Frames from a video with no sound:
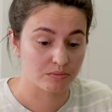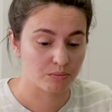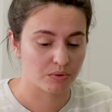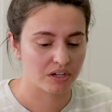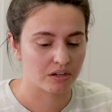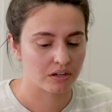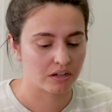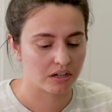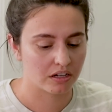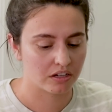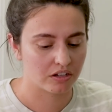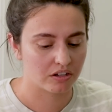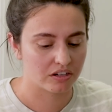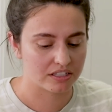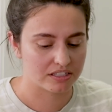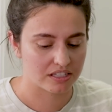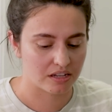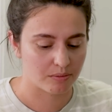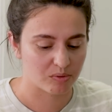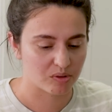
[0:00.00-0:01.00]
but a good
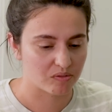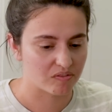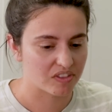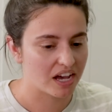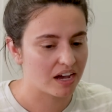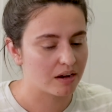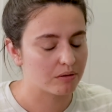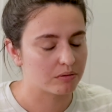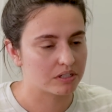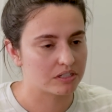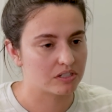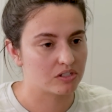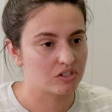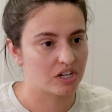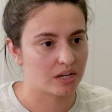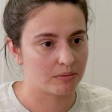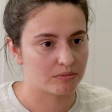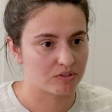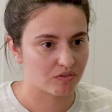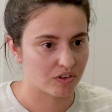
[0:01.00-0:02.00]
example of that was
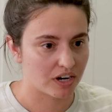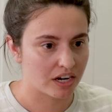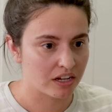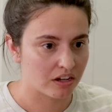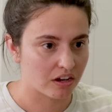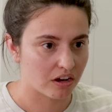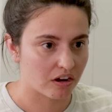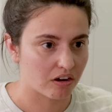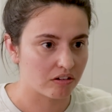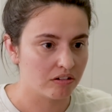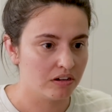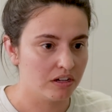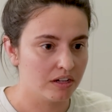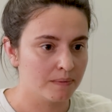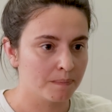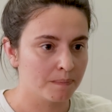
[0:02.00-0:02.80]
James Franco